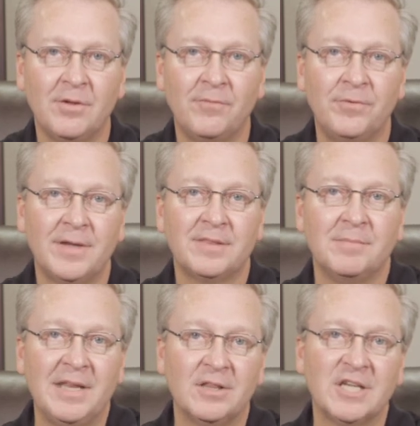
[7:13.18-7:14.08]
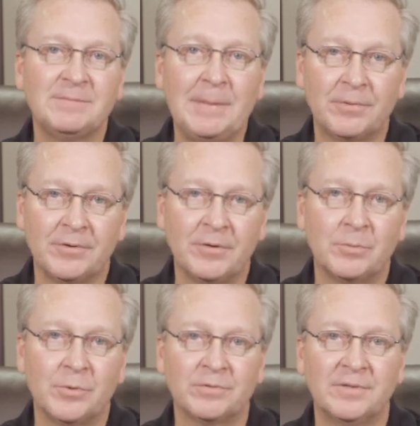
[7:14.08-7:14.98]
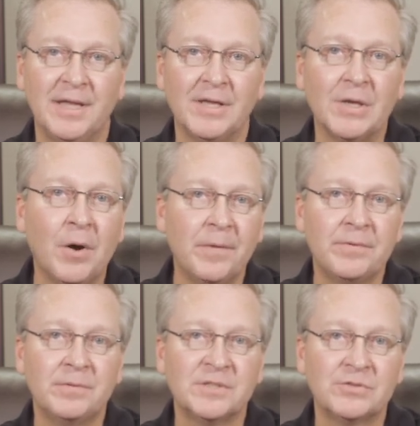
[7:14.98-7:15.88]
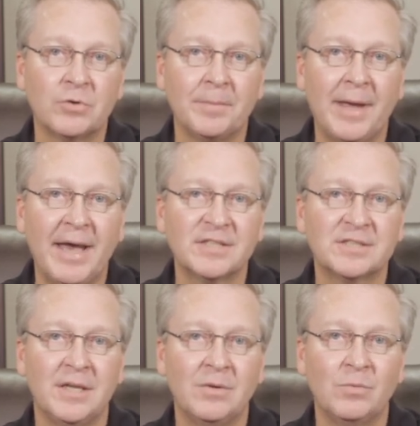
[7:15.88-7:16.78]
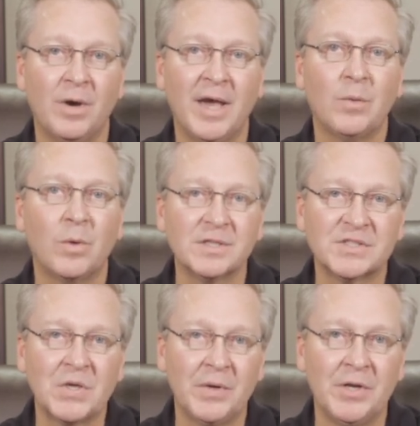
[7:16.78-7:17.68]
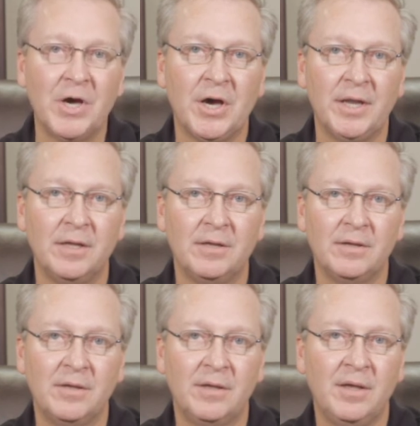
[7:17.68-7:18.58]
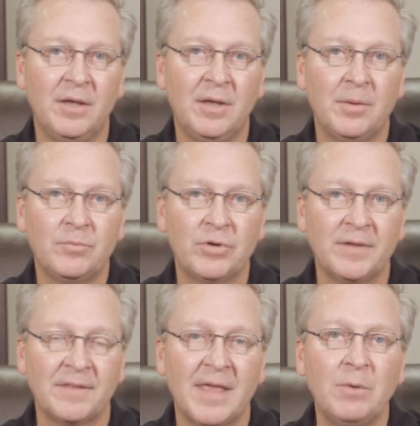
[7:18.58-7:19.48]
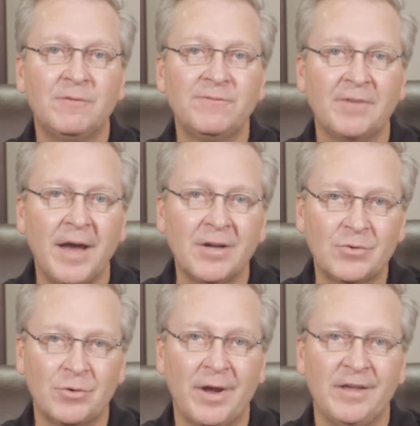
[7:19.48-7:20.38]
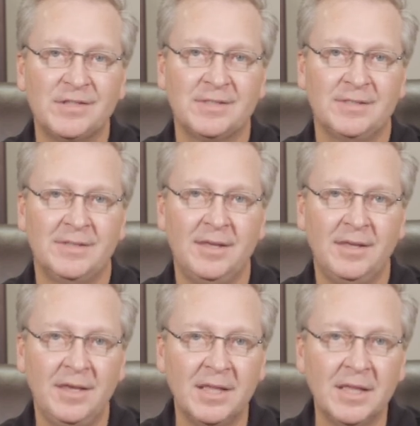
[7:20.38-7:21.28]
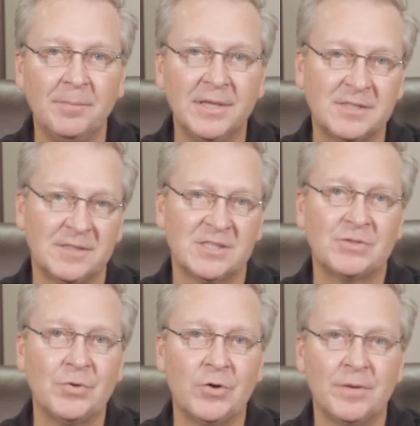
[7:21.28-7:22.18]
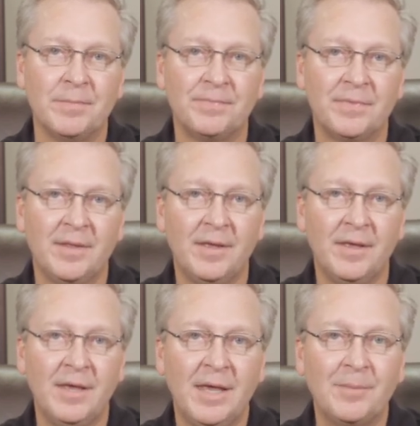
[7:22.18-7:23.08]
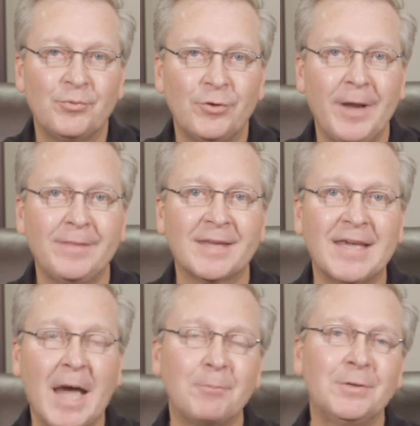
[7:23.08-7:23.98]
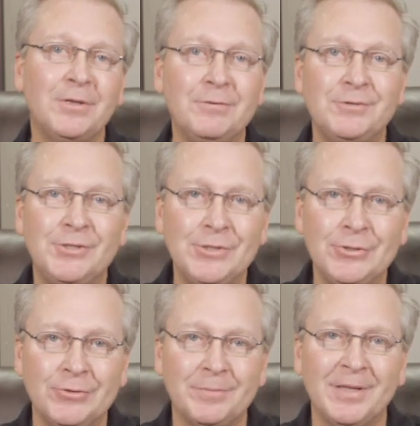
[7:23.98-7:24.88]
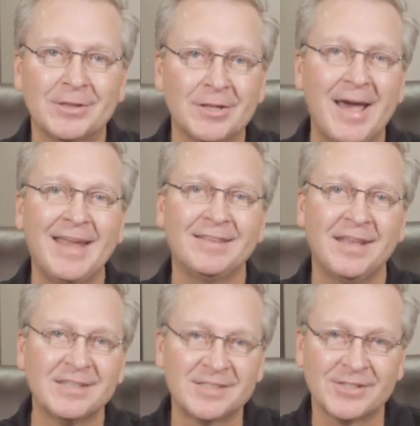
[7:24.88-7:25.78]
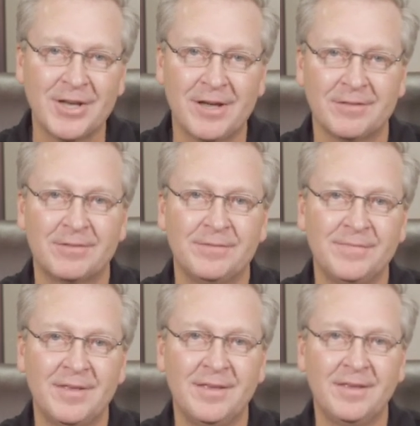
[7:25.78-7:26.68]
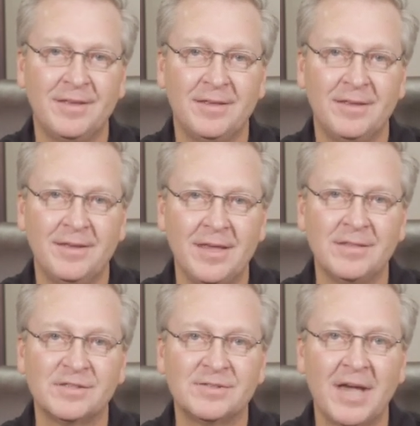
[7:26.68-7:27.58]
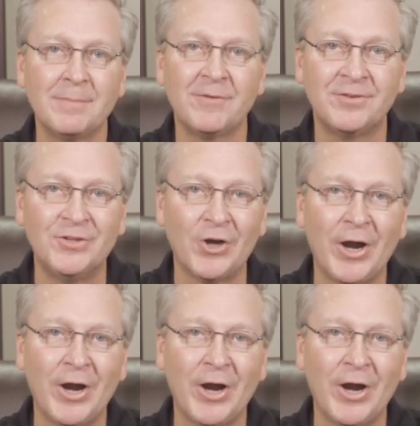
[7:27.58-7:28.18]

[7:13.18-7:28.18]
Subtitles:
don't forget the many lost people that are in the world today going through this storm, asking why, what is going on. Pray that they would find Christ in the midst of the storm. And pray that God would use you to be light and salt in this time of